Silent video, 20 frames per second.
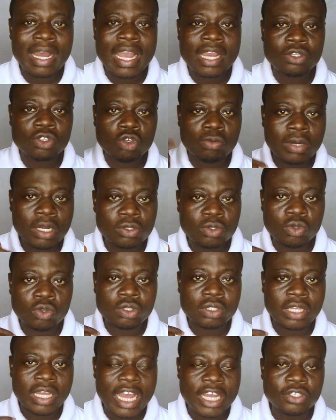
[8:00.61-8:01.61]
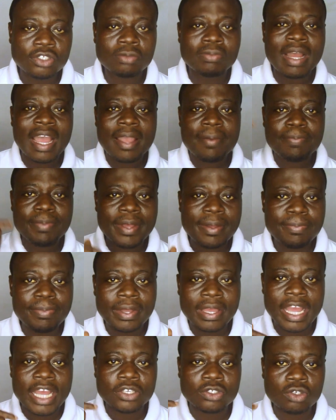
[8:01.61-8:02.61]
buy tomatoes, I should buy
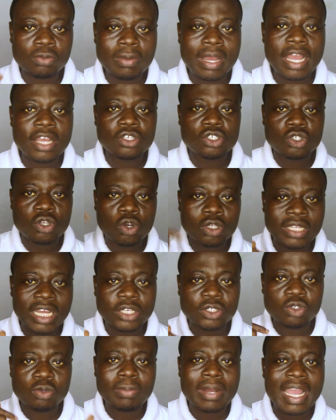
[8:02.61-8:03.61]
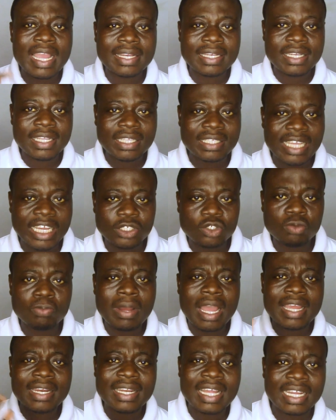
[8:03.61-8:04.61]
pepper, I should buy salt, I should buy this, I should
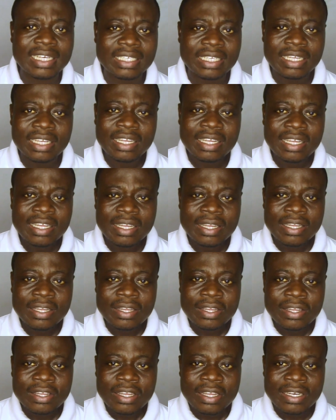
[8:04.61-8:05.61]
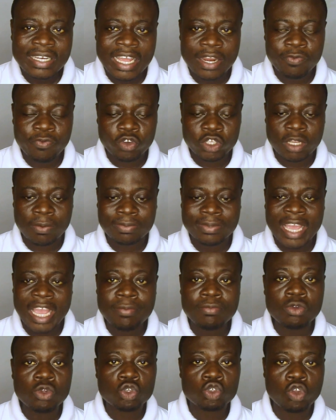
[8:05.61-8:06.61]
buy that. Then for some
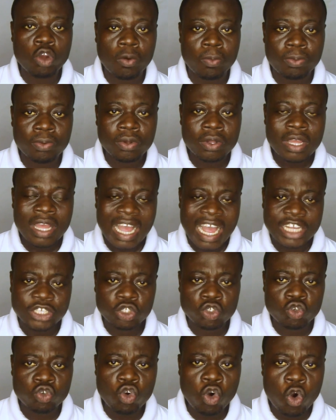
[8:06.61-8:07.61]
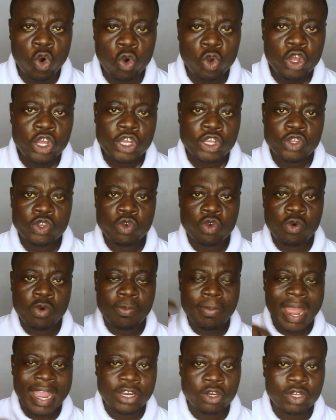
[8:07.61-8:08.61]
time you stop. As you go, you
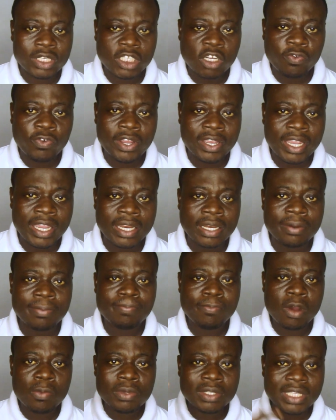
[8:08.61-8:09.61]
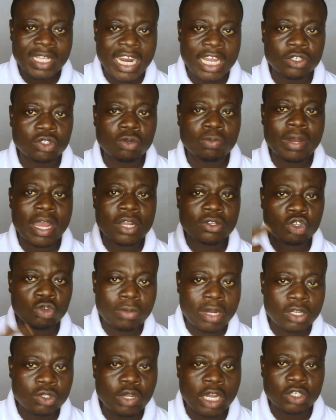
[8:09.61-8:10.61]
remind yourself again. Mommy said I should buy
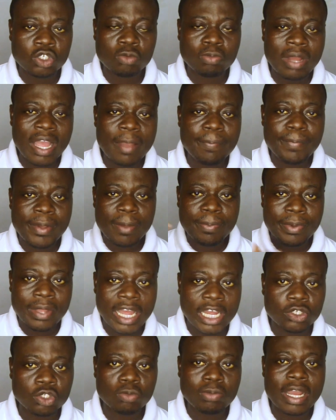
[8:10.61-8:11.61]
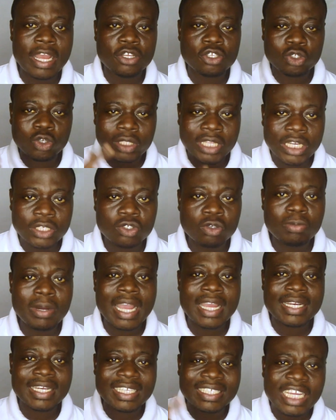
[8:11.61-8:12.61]
tomato, I should buy pepper, I should buy salt, I should
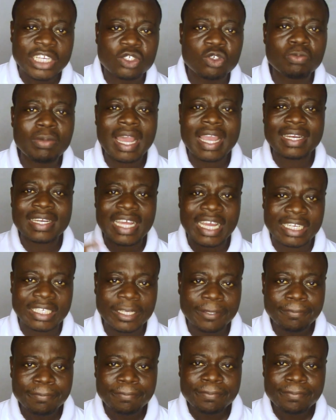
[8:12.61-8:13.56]
buy this, I should buy that.